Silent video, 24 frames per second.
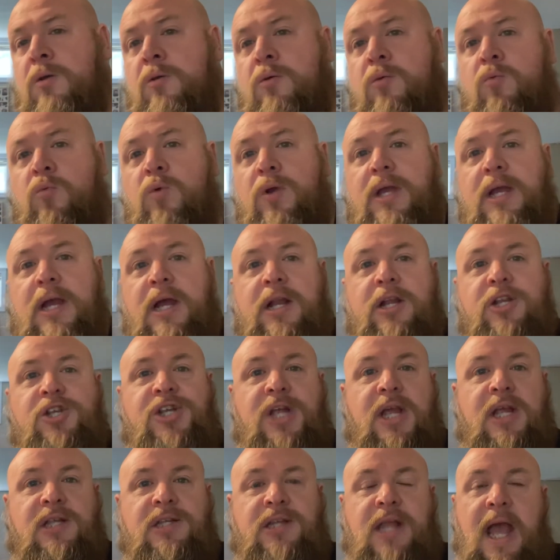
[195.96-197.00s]
we got a
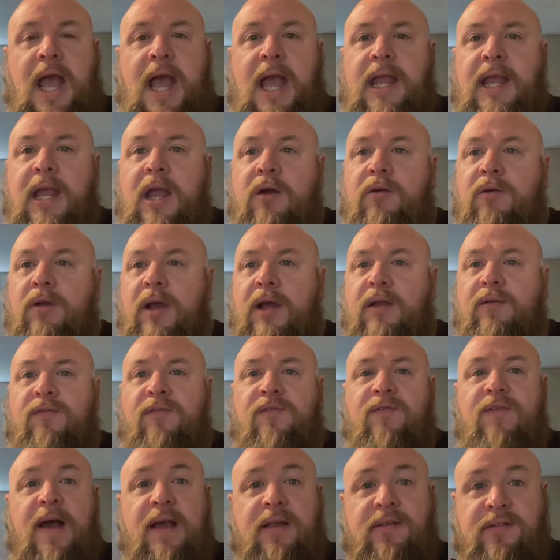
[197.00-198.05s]
chance to hang out at
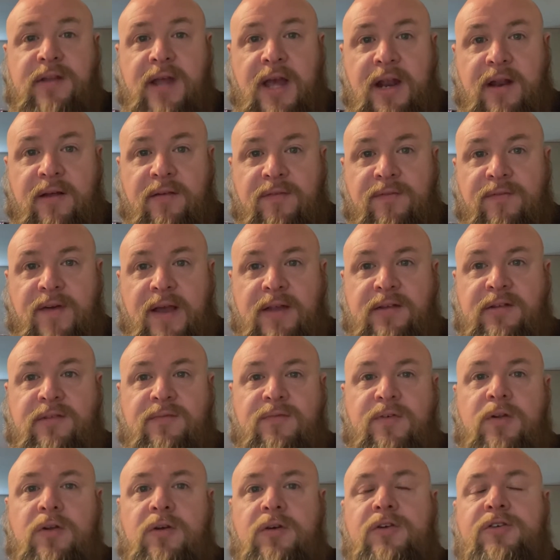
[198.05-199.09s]
a
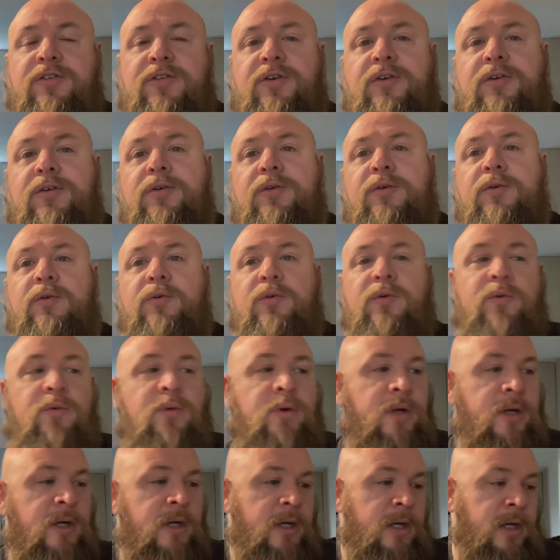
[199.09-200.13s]
festival or two
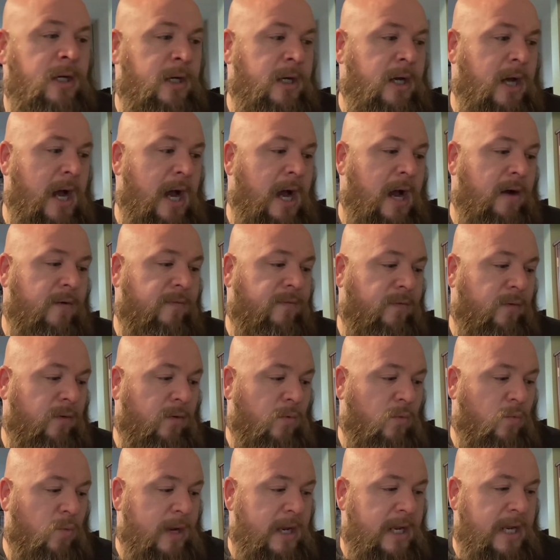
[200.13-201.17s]
for a
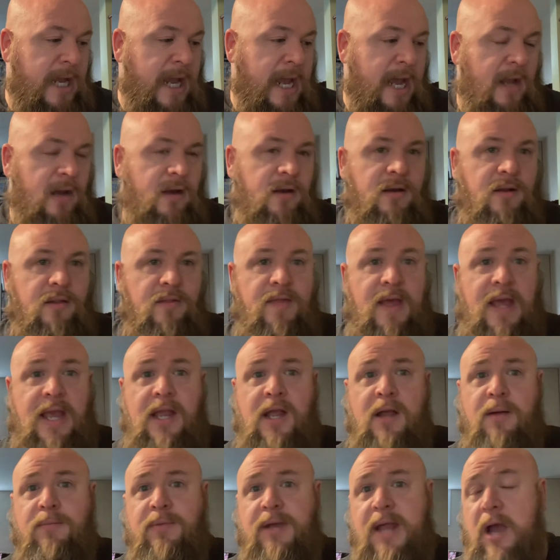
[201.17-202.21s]
weekend. They
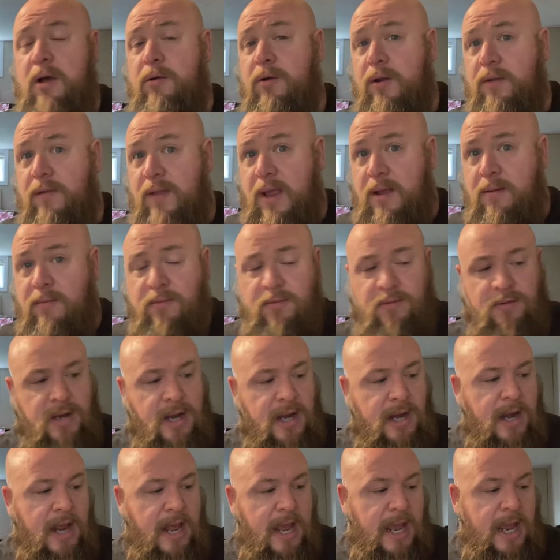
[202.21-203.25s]
come down and they
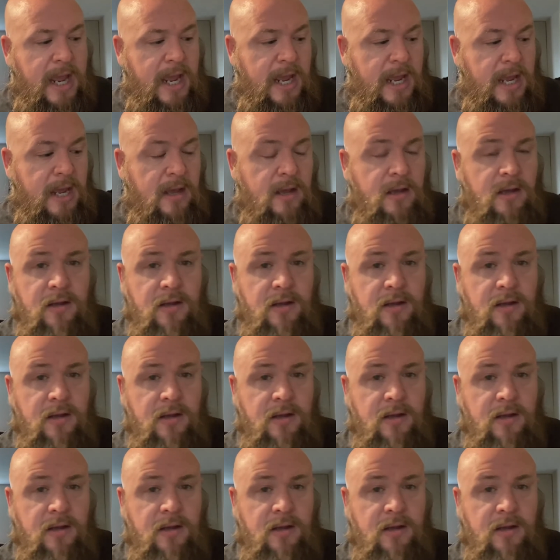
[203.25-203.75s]
did